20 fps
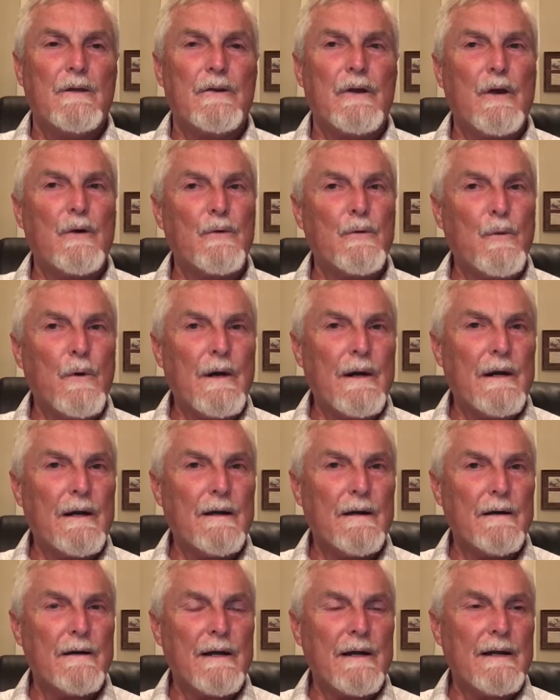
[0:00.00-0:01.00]

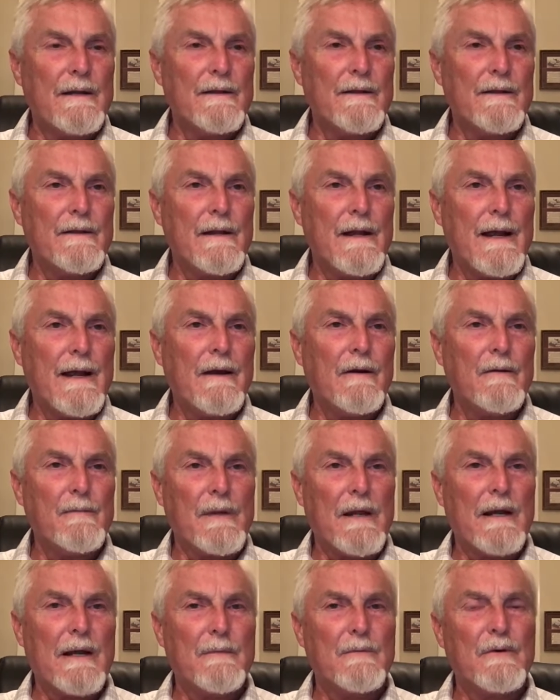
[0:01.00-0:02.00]
Nowhere in our
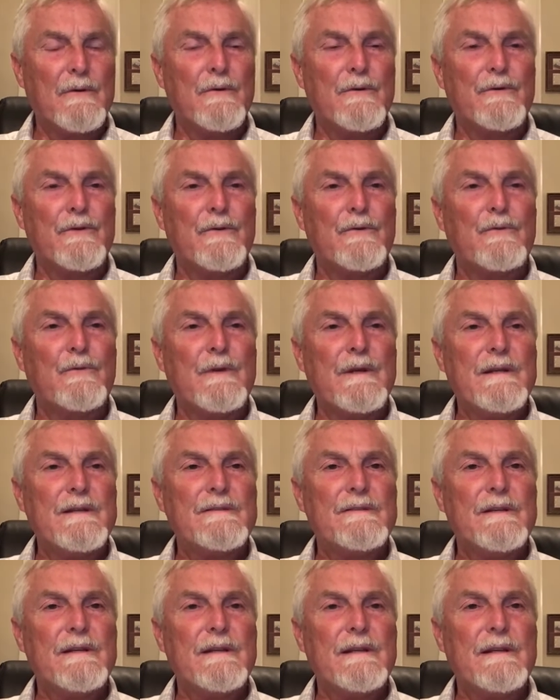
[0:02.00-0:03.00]
Bible do we
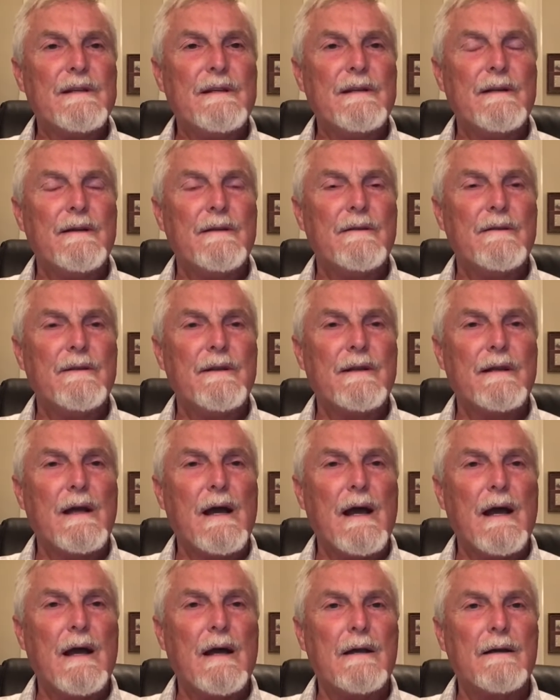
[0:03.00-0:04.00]
see the
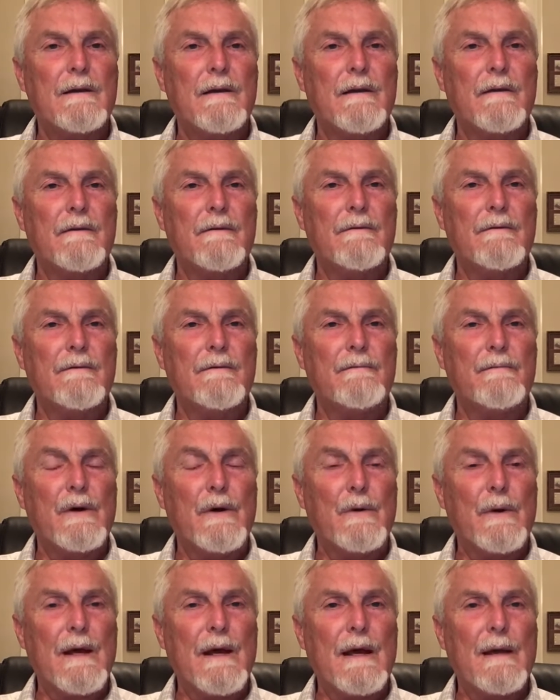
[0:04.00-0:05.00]
god of
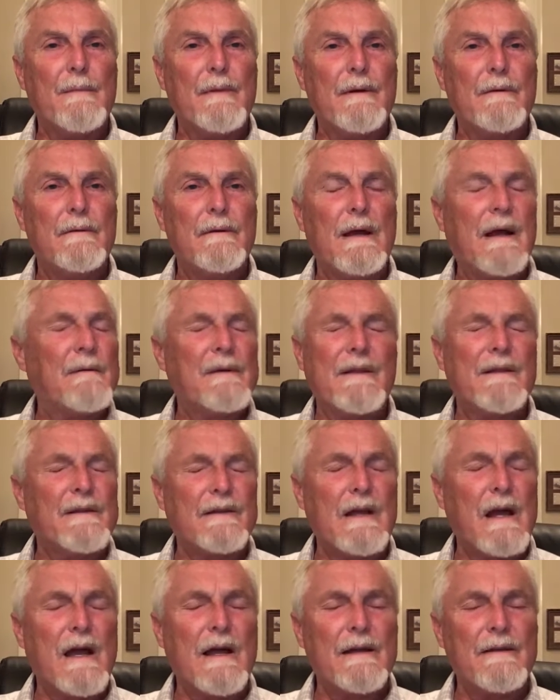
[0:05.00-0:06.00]
the
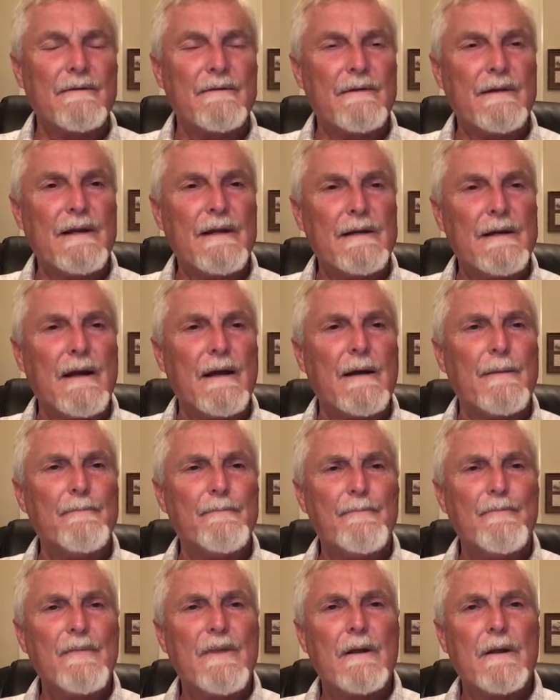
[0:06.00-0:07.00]
god of
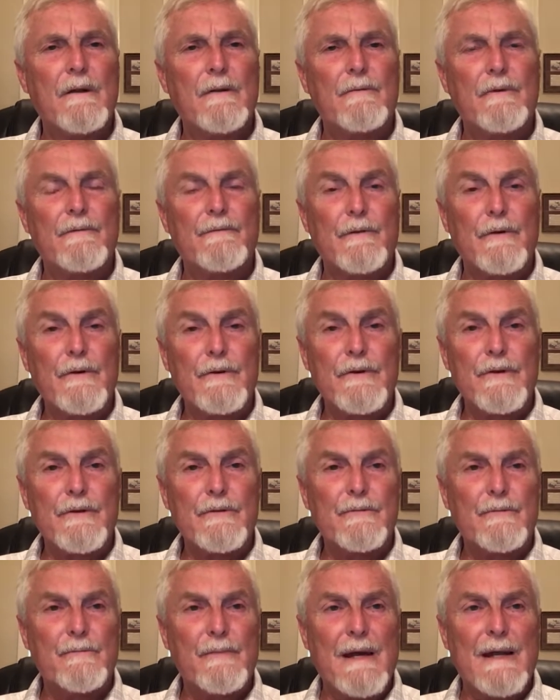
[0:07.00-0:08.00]
Edom referred
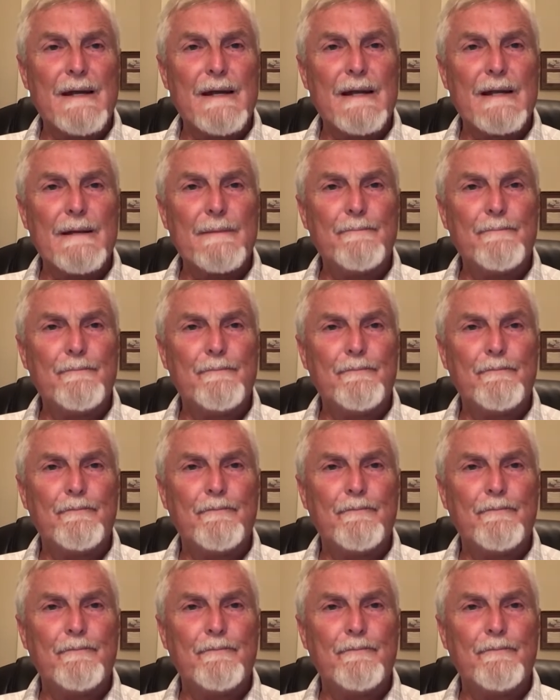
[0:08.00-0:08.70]
to by name.